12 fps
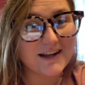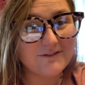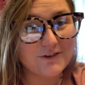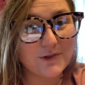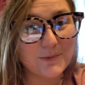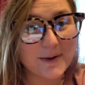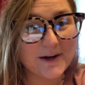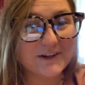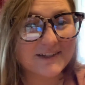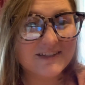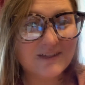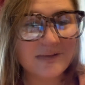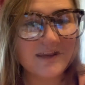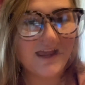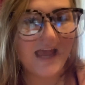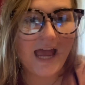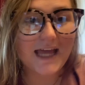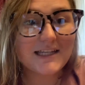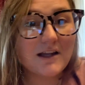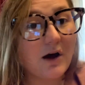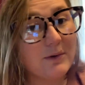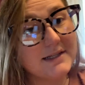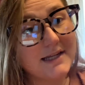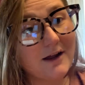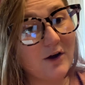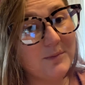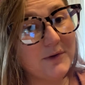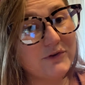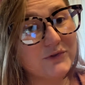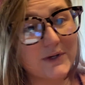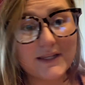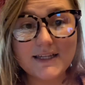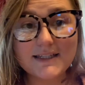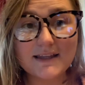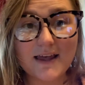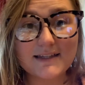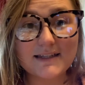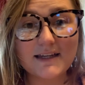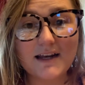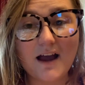for the parents. As always, I hope you enjoyed this lesson.